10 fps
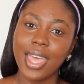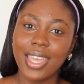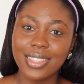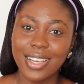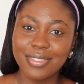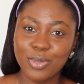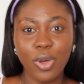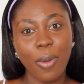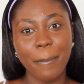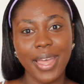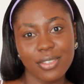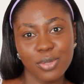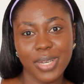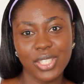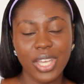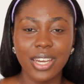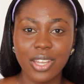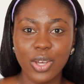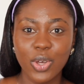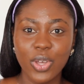Hey loves, welcome back to my
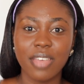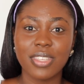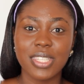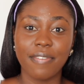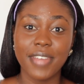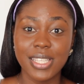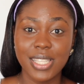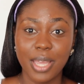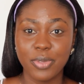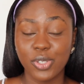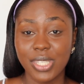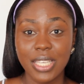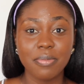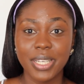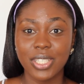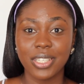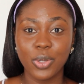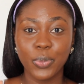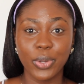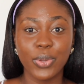channel. If this is the first time you're seeing my
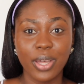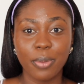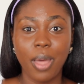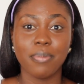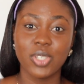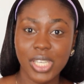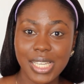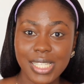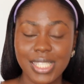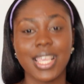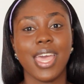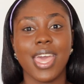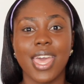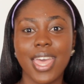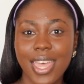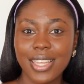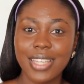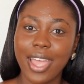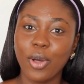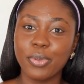channel, welcome. I'm Jess
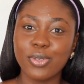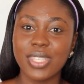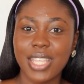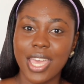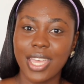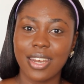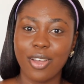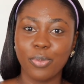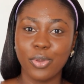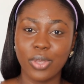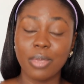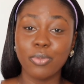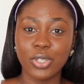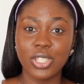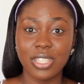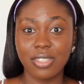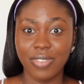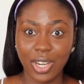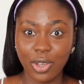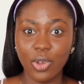and I hope you stay and I hope you keep watching this
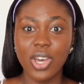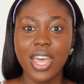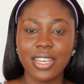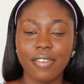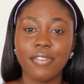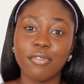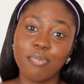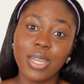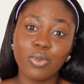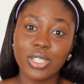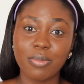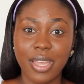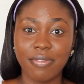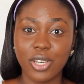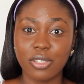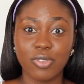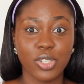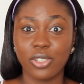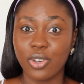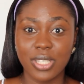video. If you've been watching my videos
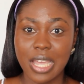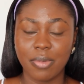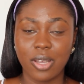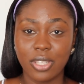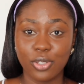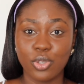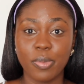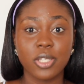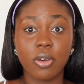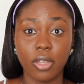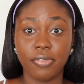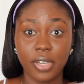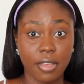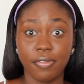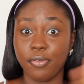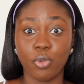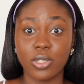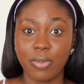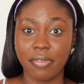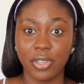for a long time now, thanks so much. Or even if you've
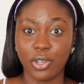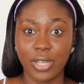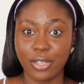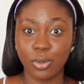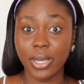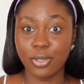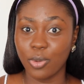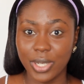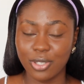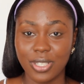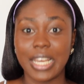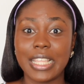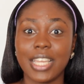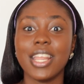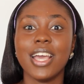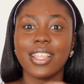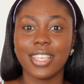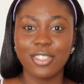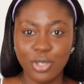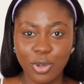watched my video like twice or once or anything,
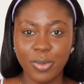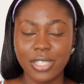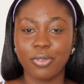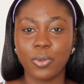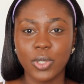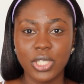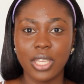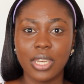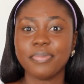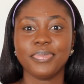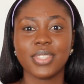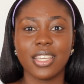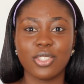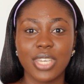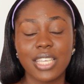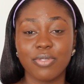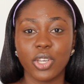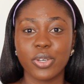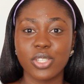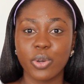thanks so much for watching. Today's
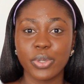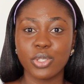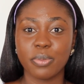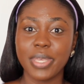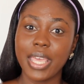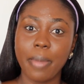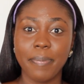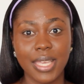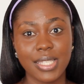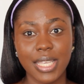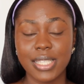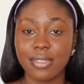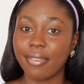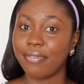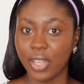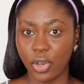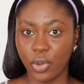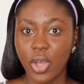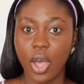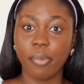video is going to be a basics
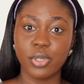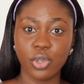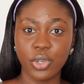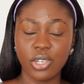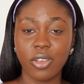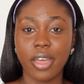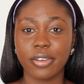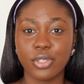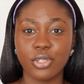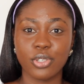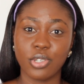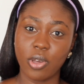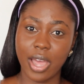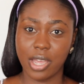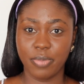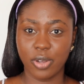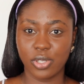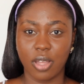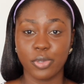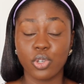video. I'll be showing you how to do your
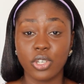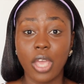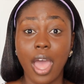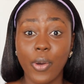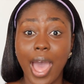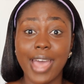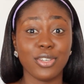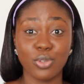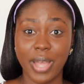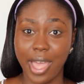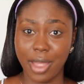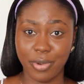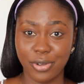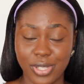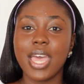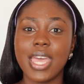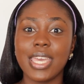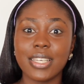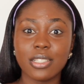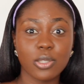eyebrows. I'll be showing you how I do my eyebrows
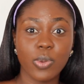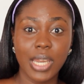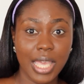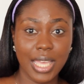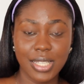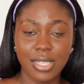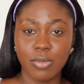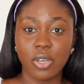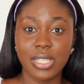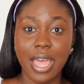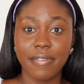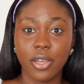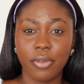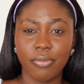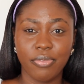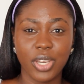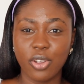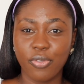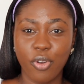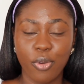in 2018 because I have a
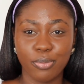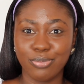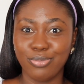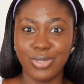video from